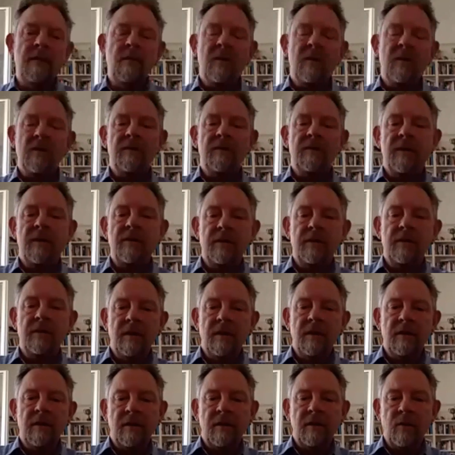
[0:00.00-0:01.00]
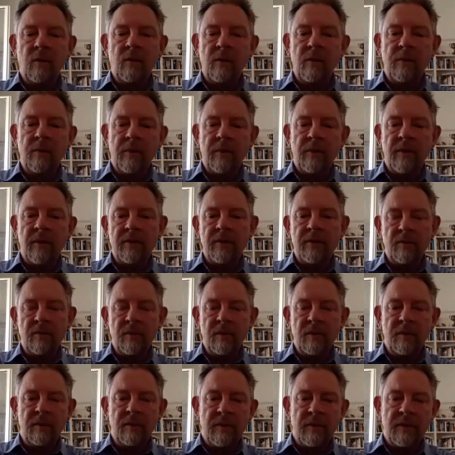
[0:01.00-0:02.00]
motivation there, the cooperation
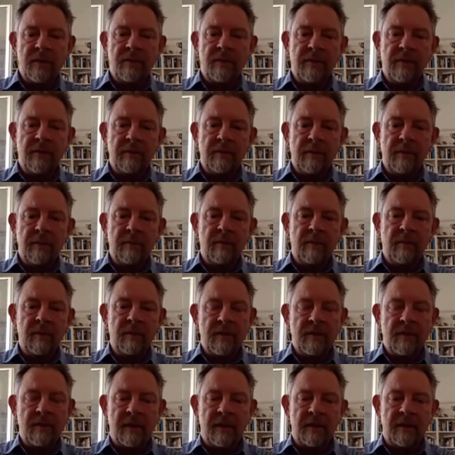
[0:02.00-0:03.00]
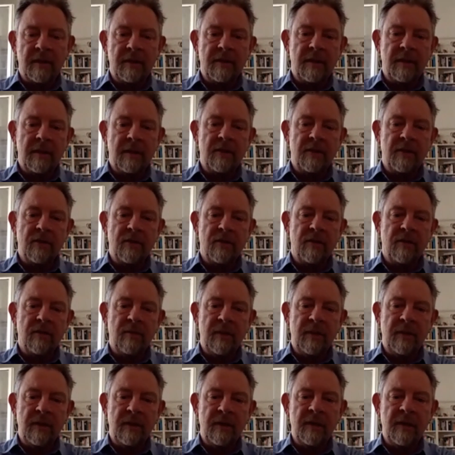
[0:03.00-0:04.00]
with the Pacific Rim, Southeast Asia, I
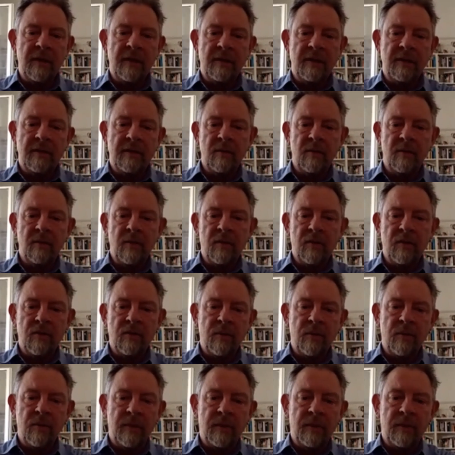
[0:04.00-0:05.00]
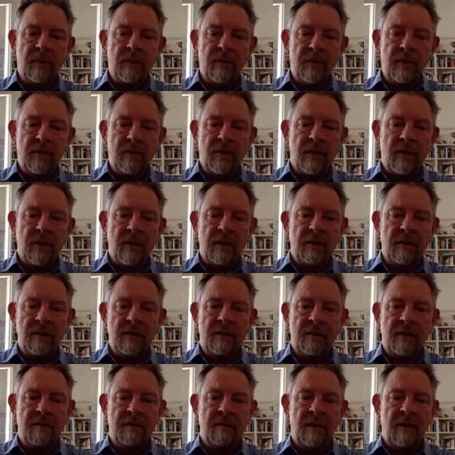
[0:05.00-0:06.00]
mean, it's commercial, but I mean, China
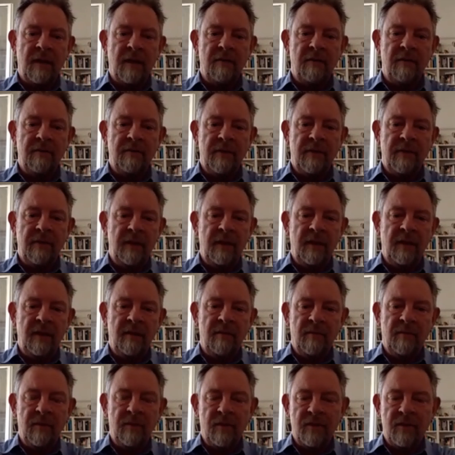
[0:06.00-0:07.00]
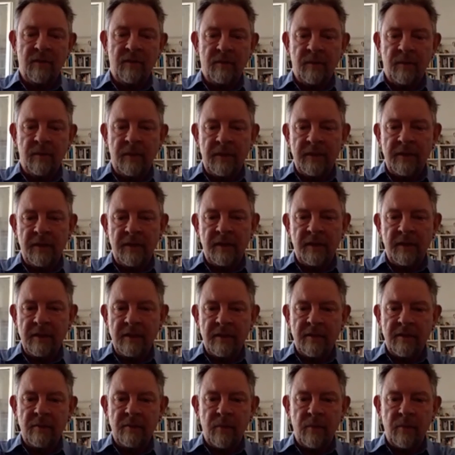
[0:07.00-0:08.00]
doesn't have any ambitions. Politically, it
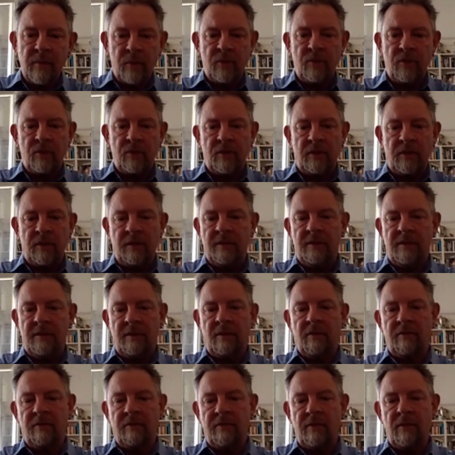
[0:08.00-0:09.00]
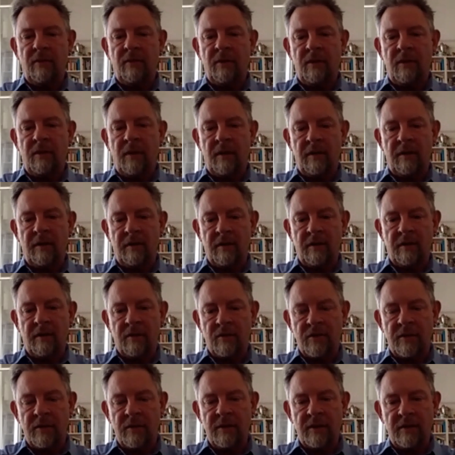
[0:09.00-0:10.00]
doesn't push itself on other
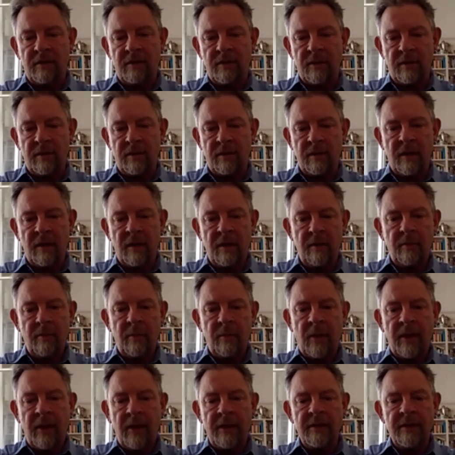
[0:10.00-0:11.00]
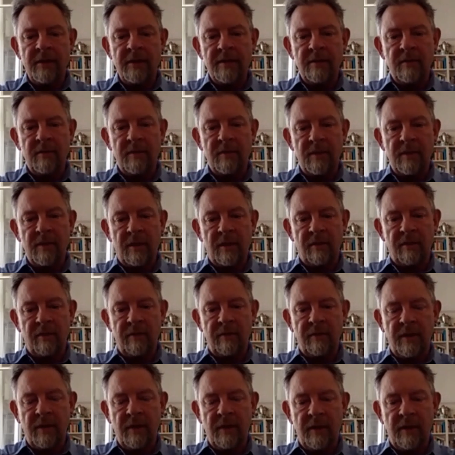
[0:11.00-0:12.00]
countries. It just binds themselves
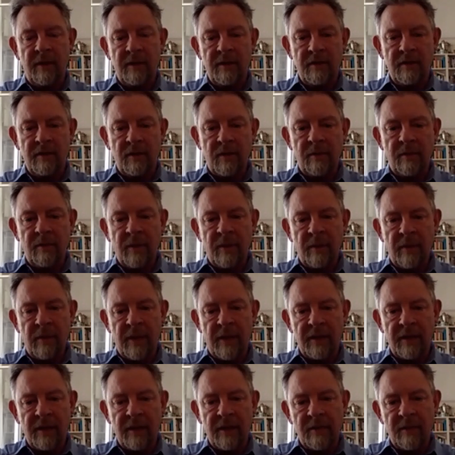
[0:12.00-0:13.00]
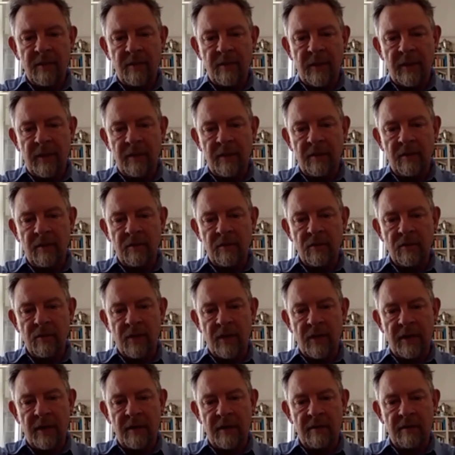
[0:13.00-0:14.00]
to it by making them dependent on
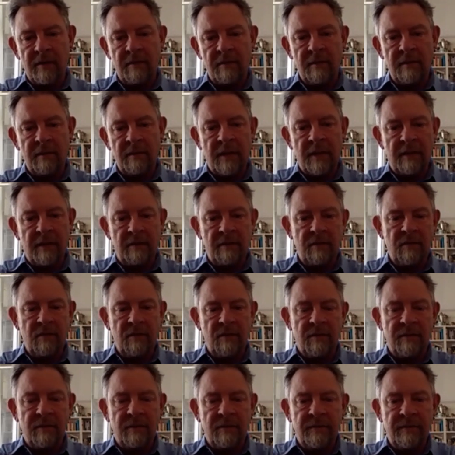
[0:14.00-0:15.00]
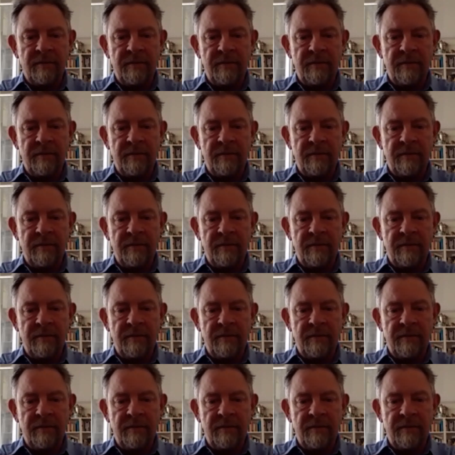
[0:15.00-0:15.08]
trade. And that sort of